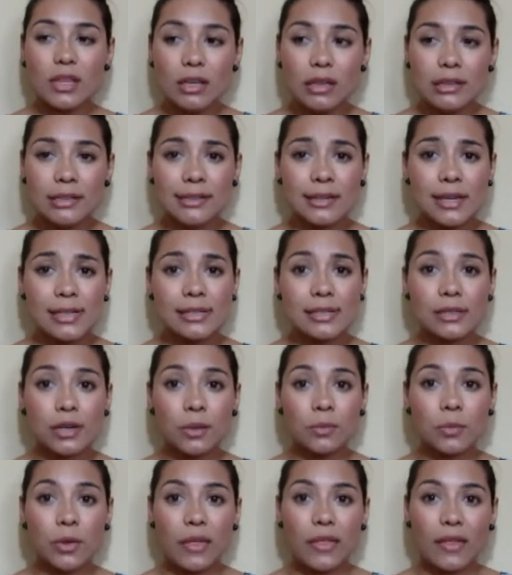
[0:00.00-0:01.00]
It does
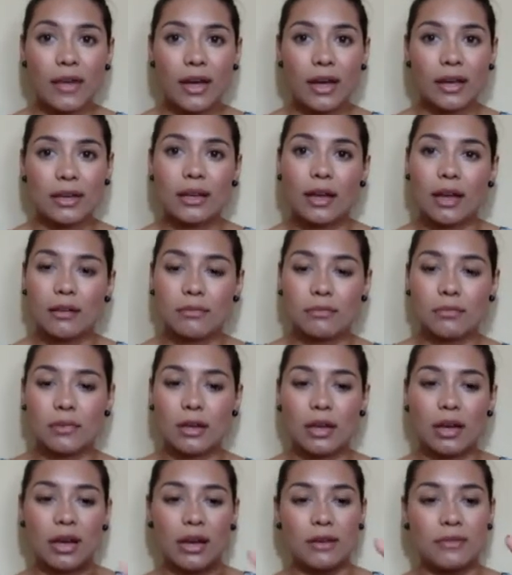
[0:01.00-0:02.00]
come with a,
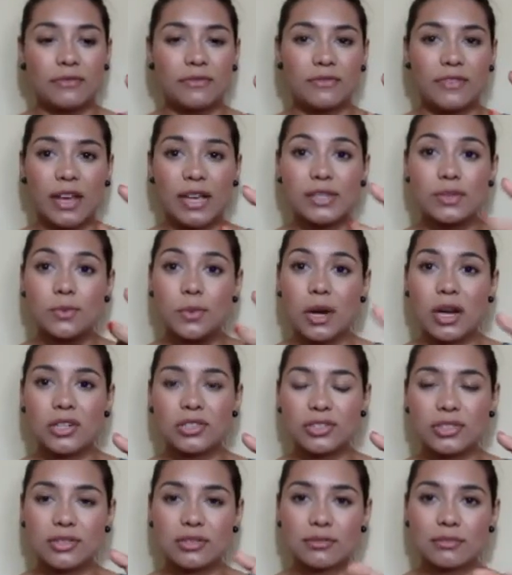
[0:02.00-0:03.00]
a face
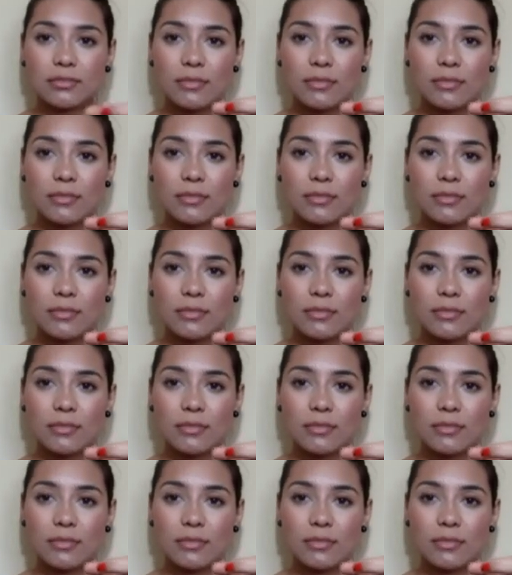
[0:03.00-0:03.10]
wash